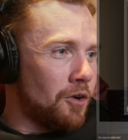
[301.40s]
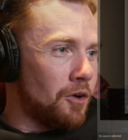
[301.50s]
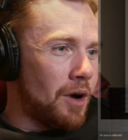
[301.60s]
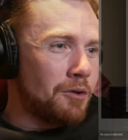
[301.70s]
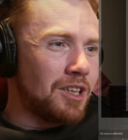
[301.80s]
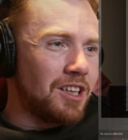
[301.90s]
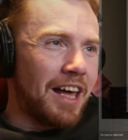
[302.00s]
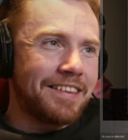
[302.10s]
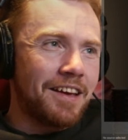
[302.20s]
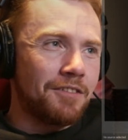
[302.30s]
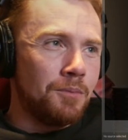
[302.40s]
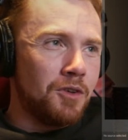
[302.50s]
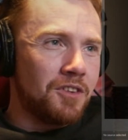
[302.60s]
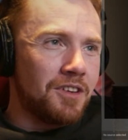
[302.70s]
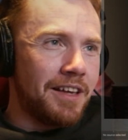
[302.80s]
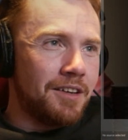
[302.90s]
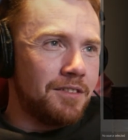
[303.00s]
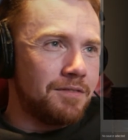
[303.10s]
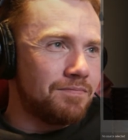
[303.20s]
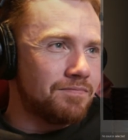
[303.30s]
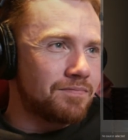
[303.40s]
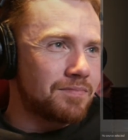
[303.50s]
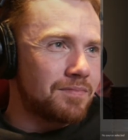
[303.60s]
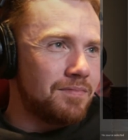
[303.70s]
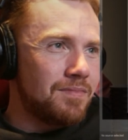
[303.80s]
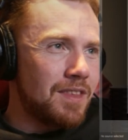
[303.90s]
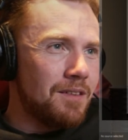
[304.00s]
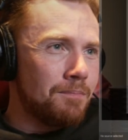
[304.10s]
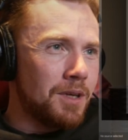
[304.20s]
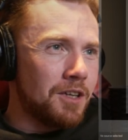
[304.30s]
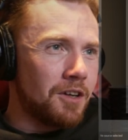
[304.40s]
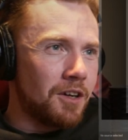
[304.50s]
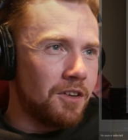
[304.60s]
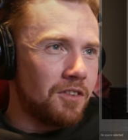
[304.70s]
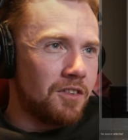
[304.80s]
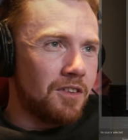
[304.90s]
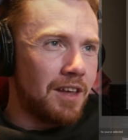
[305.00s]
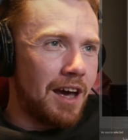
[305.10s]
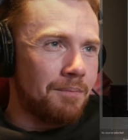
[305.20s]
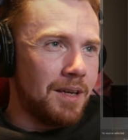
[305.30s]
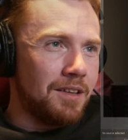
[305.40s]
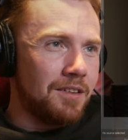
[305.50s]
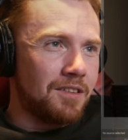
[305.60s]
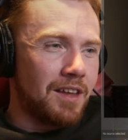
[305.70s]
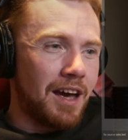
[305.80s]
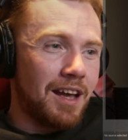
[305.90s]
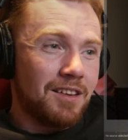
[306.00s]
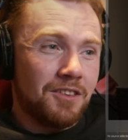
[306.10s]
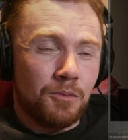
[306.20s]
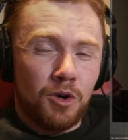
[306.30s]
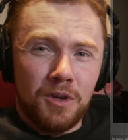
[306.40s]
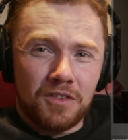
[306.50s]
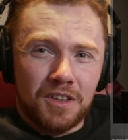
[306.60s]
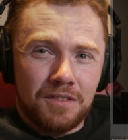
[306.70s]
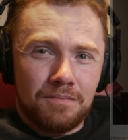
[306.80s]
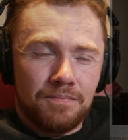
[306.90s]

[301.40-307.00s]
So I would like to have the music louder, because that means that there's more music.